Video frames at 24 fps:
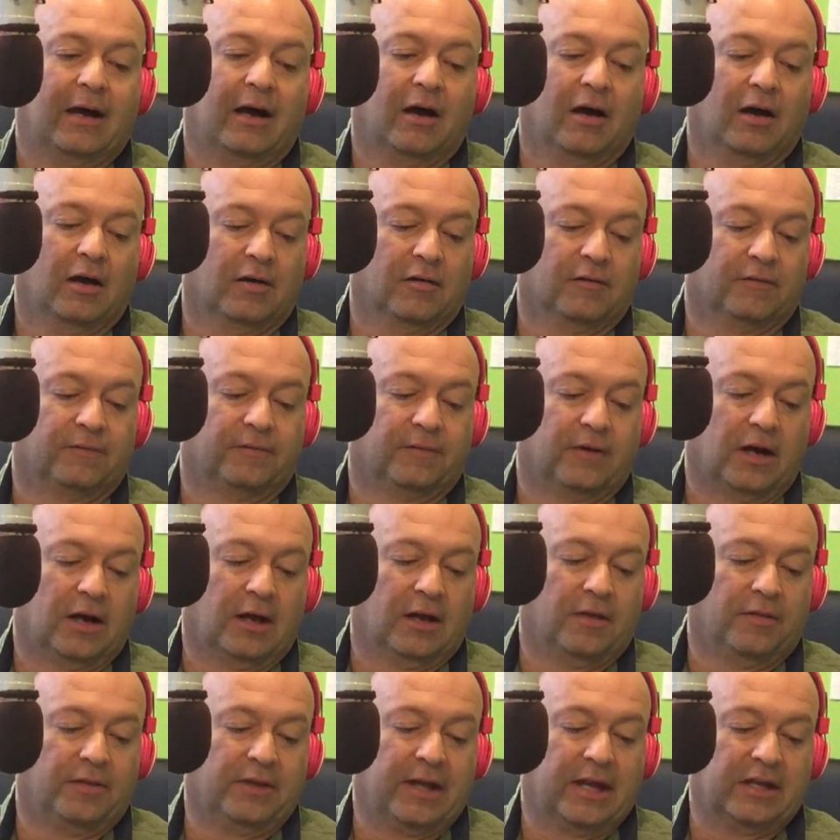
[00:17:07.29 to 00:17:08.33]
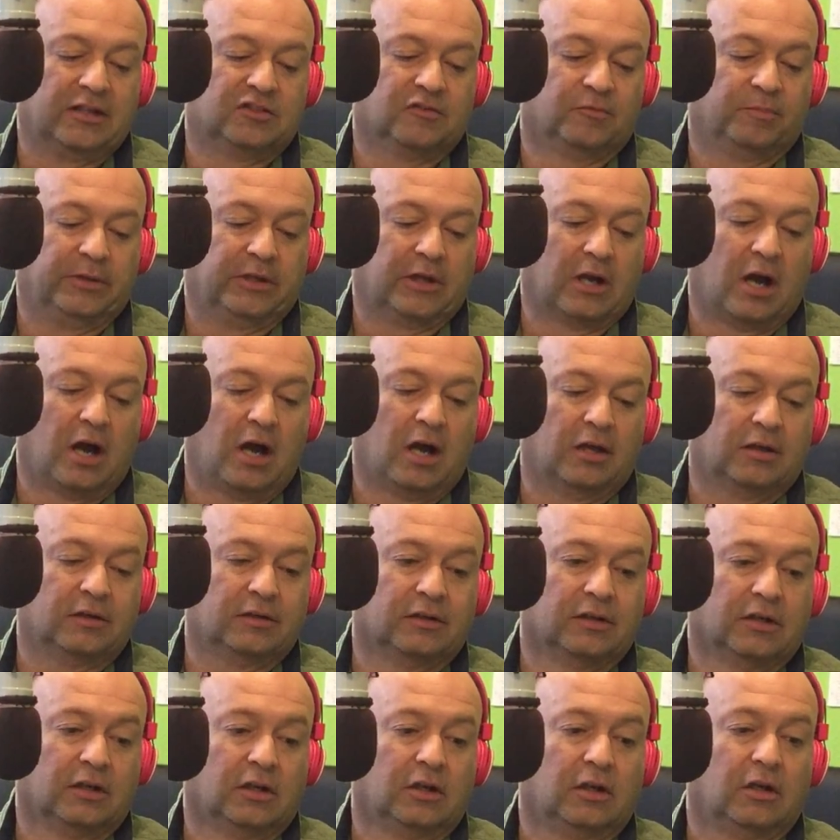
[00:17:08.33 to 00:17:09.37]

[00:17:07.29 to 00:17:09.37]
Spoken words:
of the Edge of Beyond